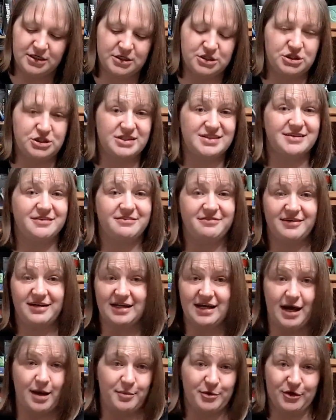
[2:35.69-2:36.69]
She's a
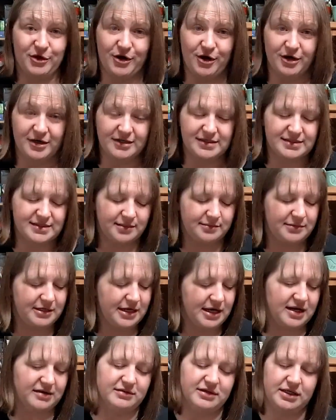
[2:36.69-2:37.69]
phenomenal artist. I'm
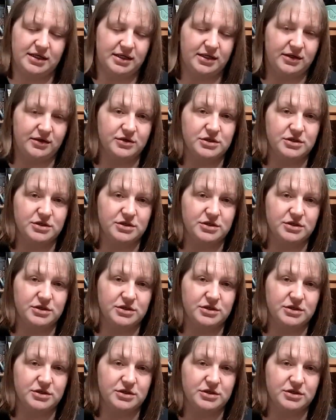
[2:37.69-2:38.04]
not even kidding you.